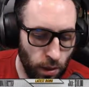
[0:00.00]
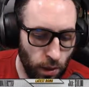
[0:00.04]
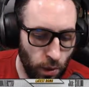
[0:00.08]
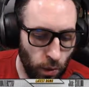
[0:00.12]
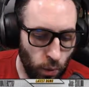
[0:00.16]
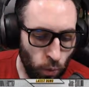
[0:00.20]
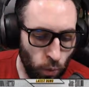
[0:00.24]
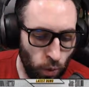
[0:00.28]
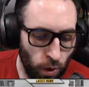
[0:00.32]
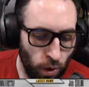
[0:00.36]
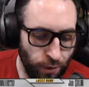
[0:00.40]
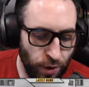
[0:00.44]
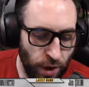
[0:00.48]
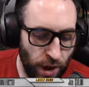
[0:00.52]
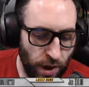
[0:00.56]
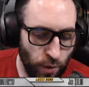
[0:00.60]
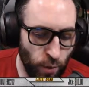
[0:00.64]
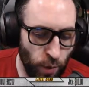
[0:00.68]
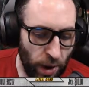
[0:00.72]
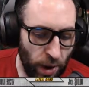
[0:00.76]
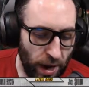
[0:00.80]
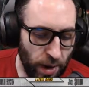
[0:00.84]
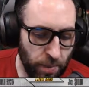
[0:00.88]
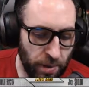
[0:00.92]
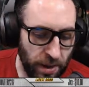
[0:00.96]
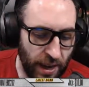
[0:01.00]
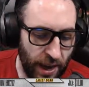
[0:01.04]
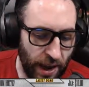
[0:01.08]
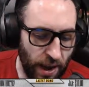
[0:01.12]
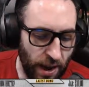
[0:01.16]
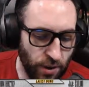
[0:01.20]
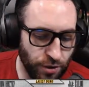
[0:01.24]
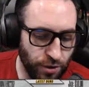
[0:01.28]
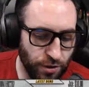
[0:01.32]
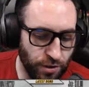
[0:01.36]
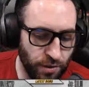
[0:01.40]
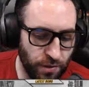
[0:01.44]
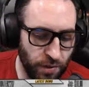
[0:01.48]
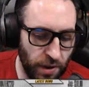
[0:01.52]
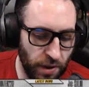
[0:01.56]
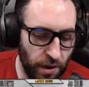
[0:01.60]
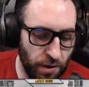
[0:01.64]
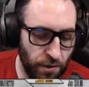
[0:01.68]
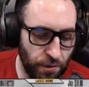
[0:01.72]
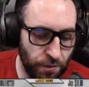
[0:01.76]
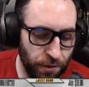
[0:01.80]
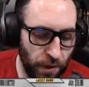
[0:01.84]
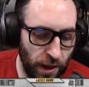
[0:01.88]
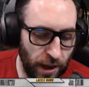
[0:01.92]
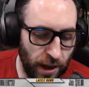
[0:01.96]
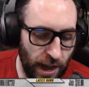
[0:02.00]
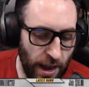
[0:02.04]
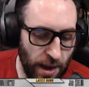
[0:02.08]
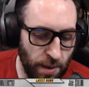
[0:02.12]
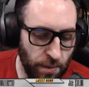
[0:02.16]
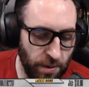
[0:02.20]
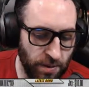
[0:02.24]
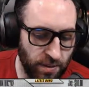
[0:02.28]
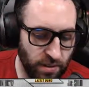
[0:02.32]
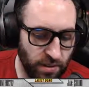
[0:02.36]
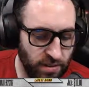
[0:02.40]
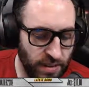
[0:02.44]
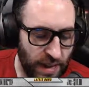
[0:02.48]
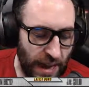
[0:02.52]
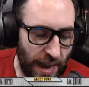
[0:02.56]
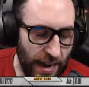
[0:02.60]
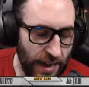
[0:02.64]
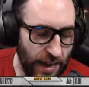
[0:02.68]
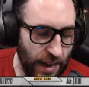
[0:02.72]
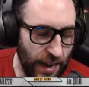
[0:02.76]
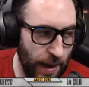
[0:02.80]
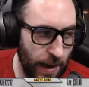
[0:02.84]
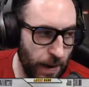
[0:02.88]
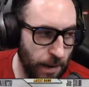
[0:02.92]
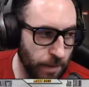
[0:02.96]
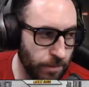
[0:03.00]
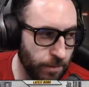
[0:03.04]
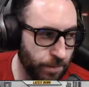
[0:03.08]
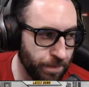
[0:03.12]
What if you had random encounters of in-flight enemies attacking?